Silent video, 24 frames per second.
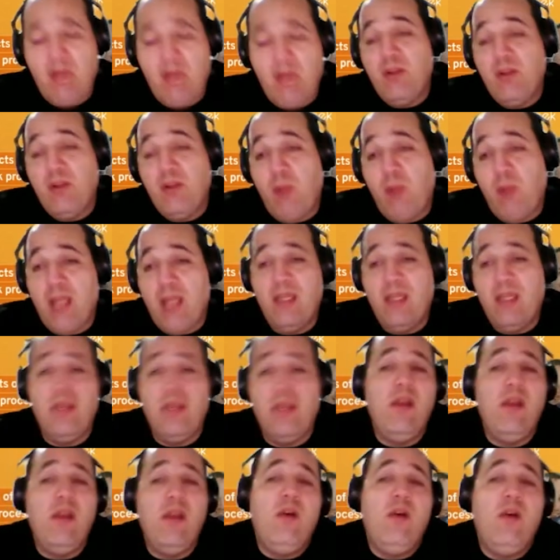quarter
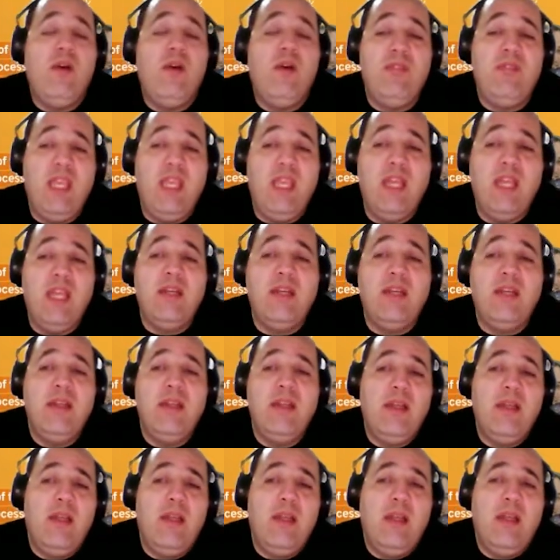of the year,
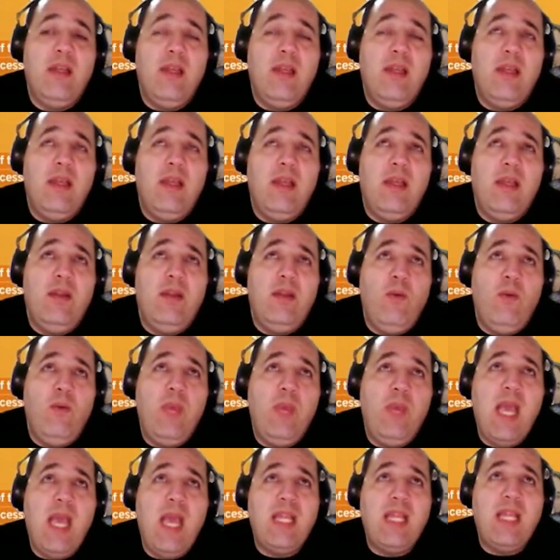
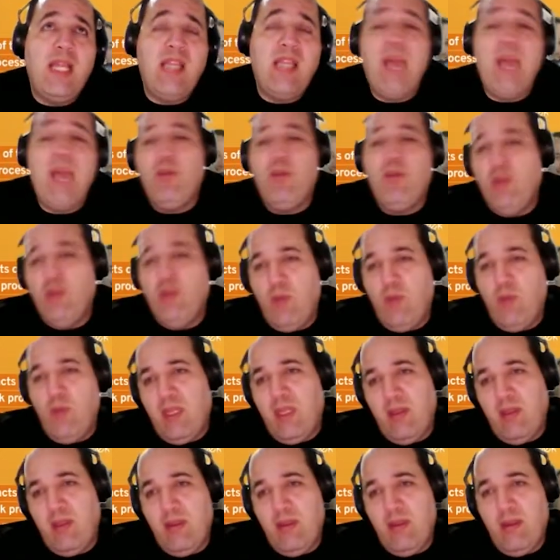we had time to do
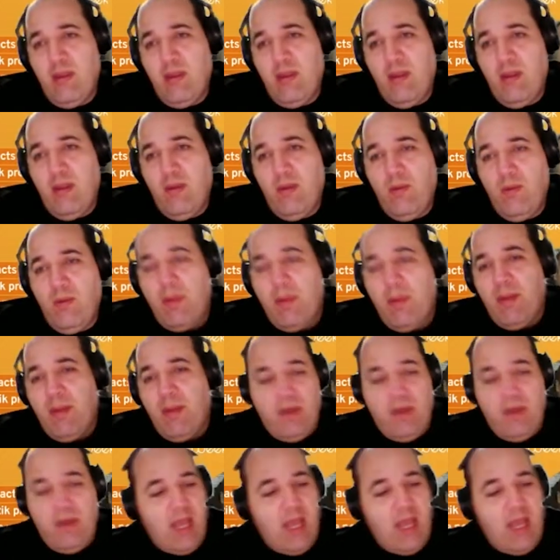it. Remember, I